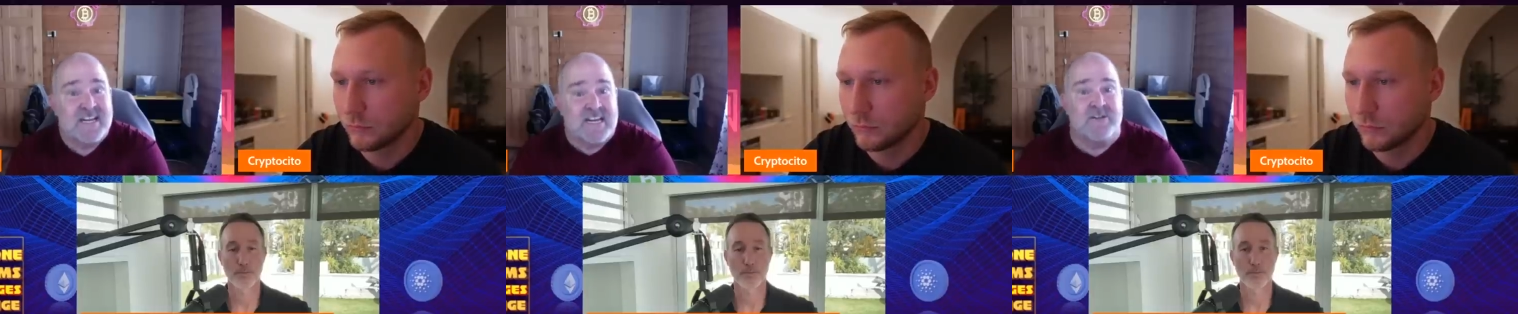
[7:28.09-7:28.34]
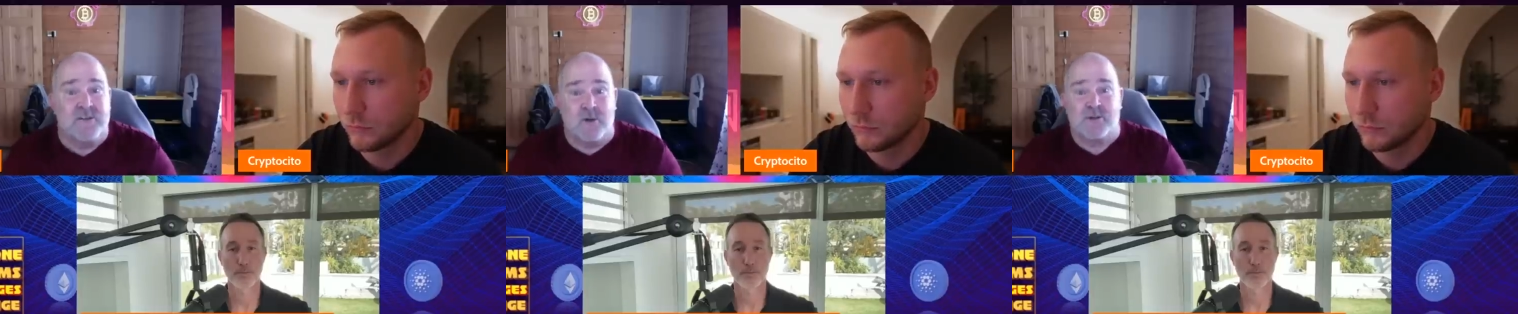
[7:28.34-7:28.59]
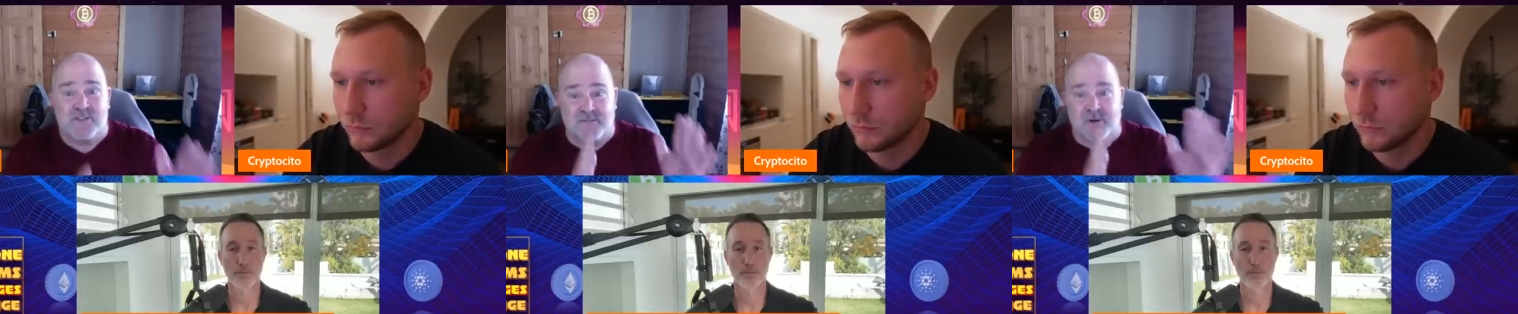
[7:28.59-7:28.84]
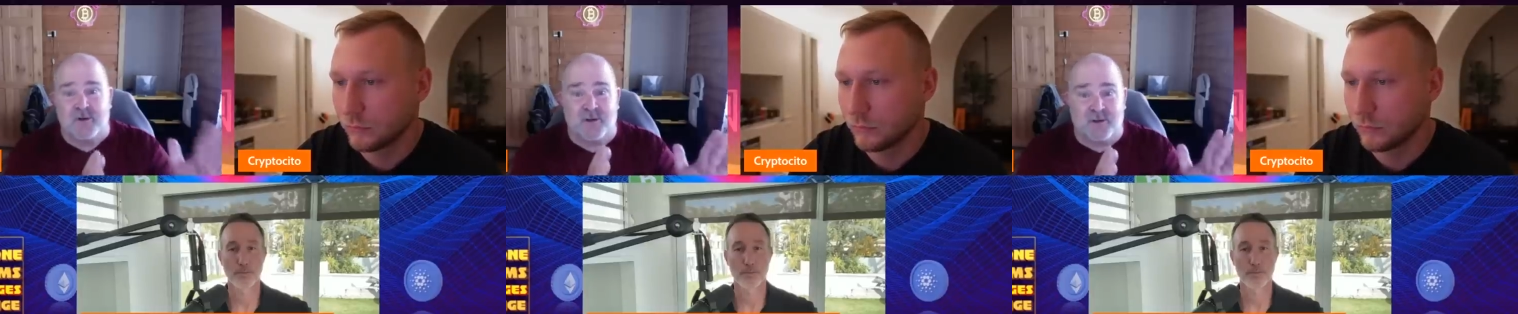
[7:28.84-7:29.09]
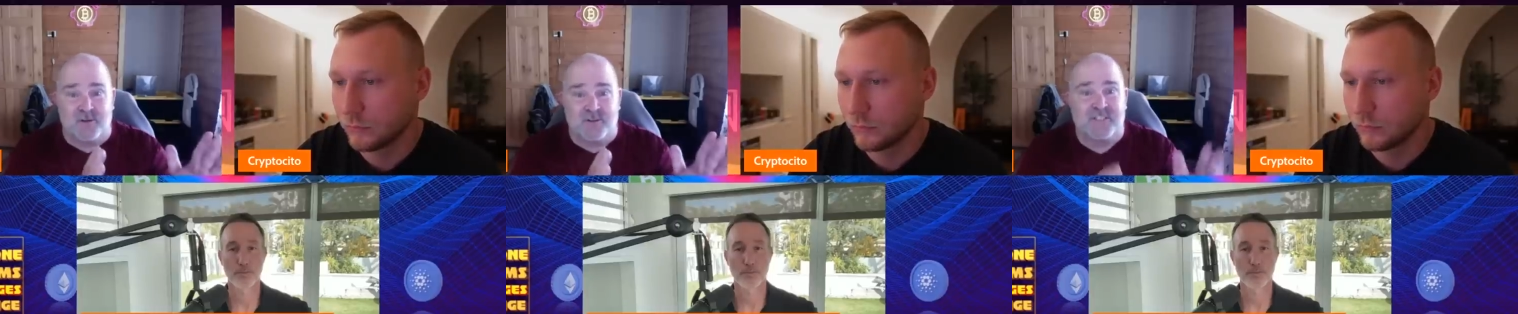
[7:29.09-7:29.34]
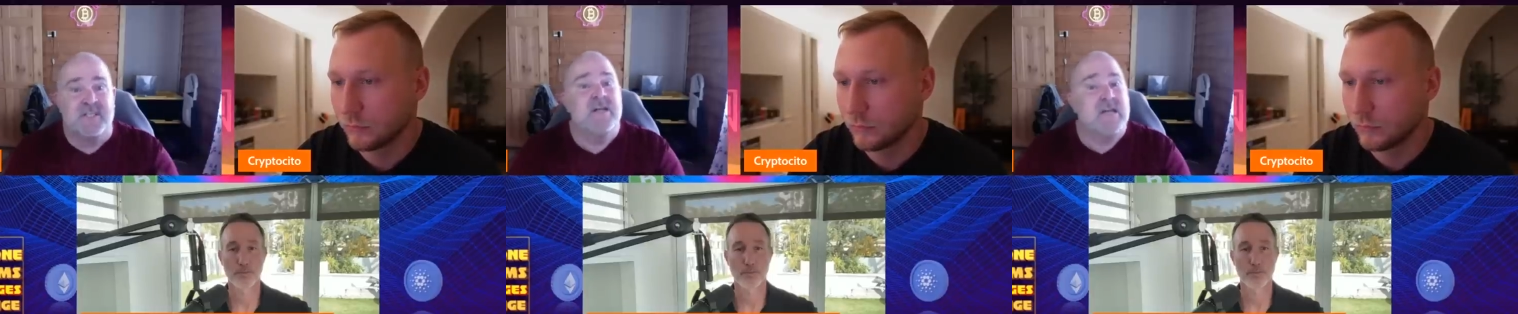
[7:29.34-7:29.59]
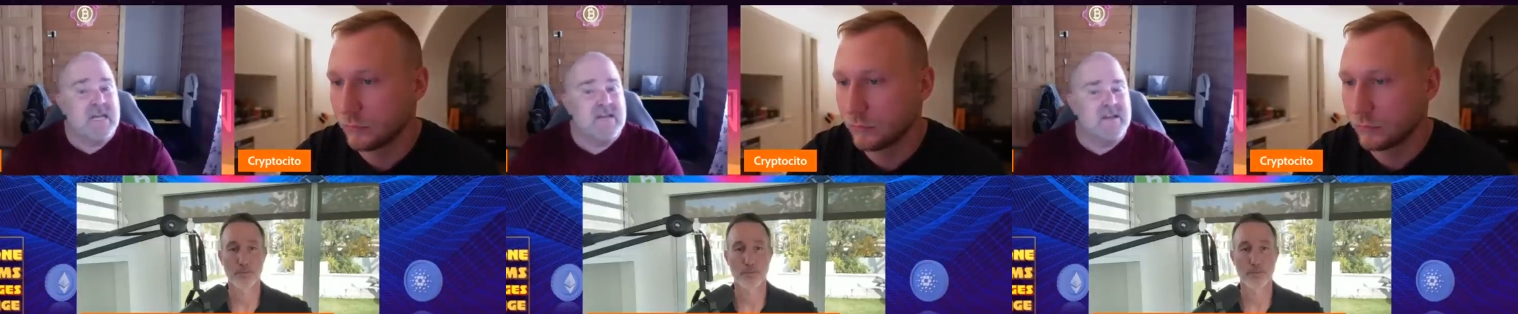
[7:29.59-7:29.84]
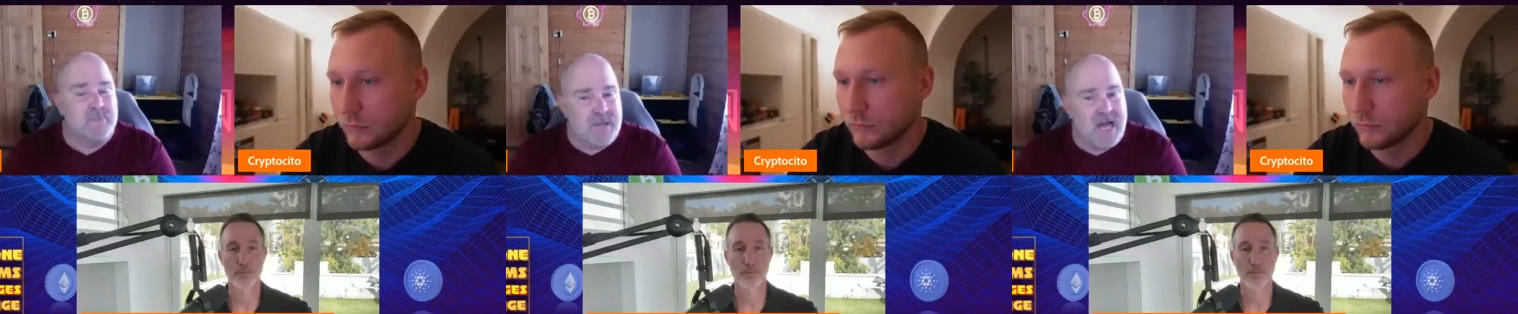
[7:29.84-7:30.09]
Speaker 1: in those verticals
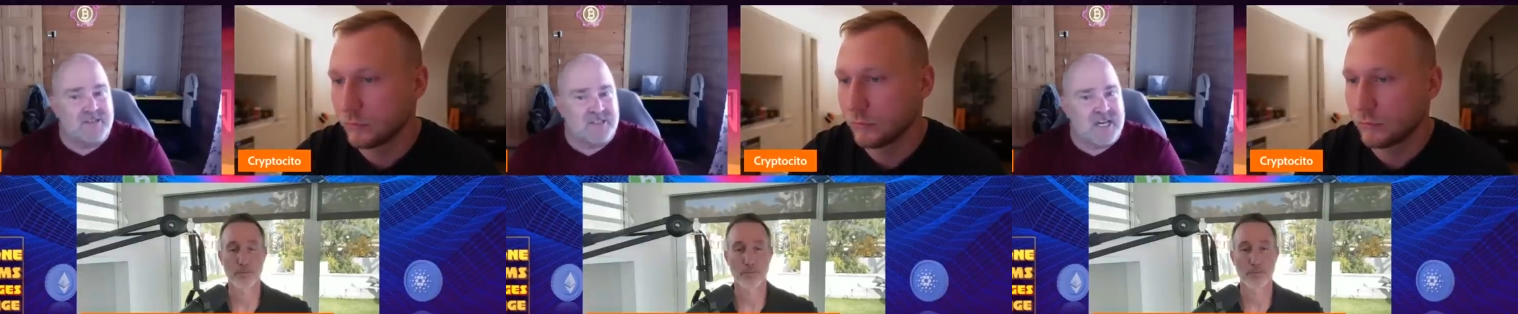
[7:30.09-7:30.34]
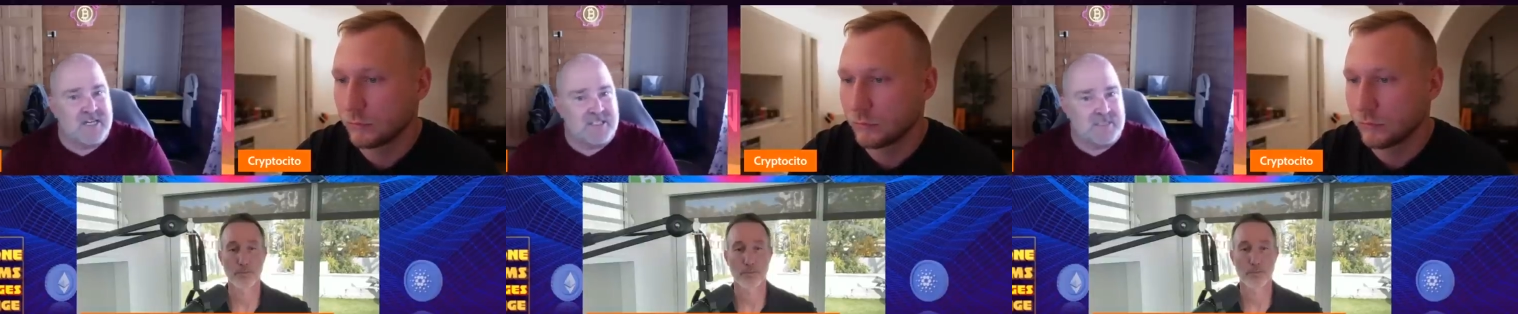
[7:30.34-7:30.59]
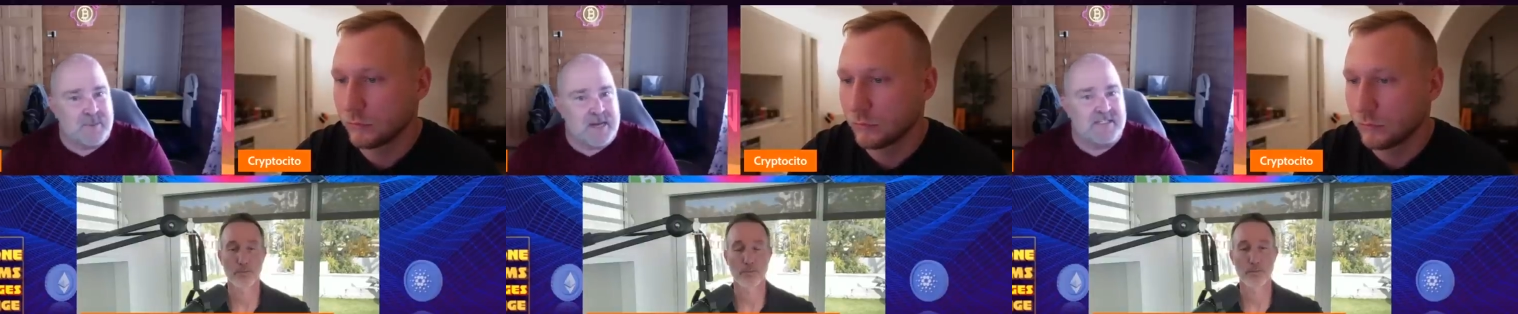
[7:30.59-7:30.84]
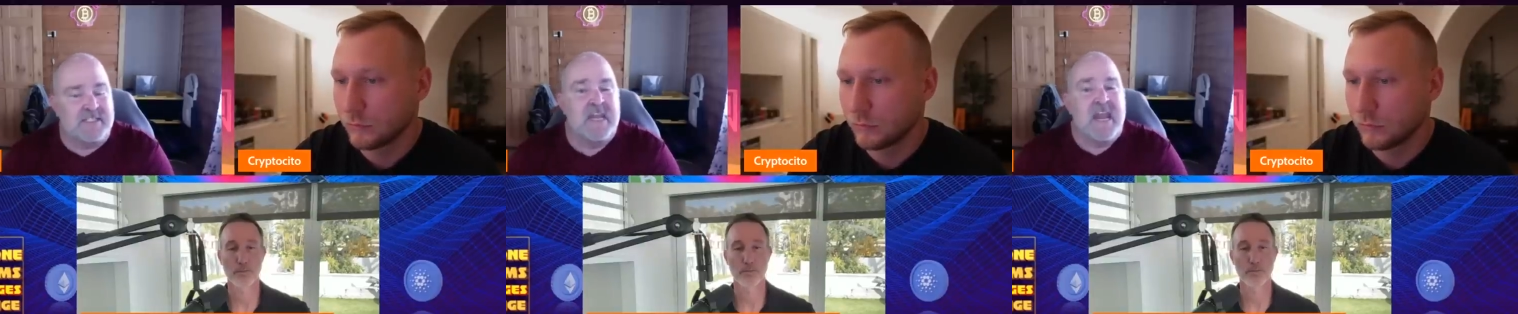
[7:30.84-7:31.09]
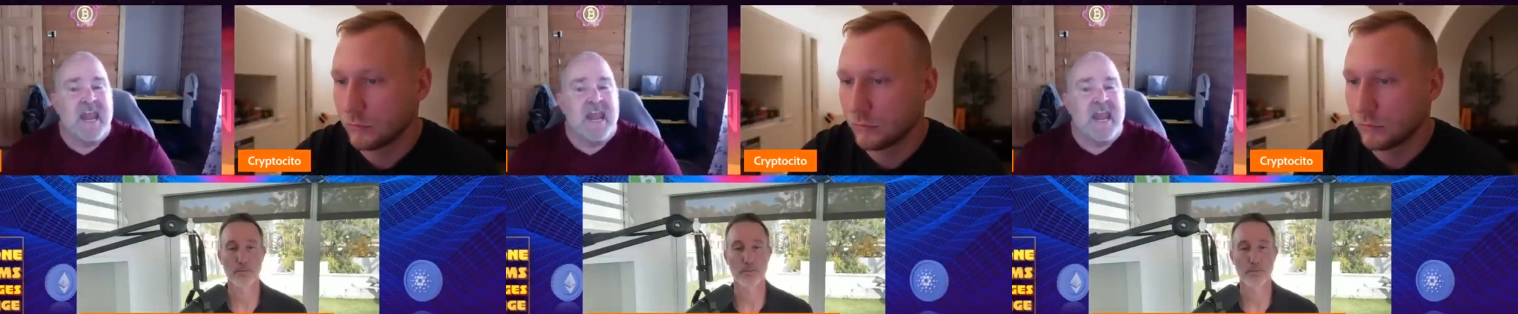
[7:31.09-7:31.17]
in the blockchain space,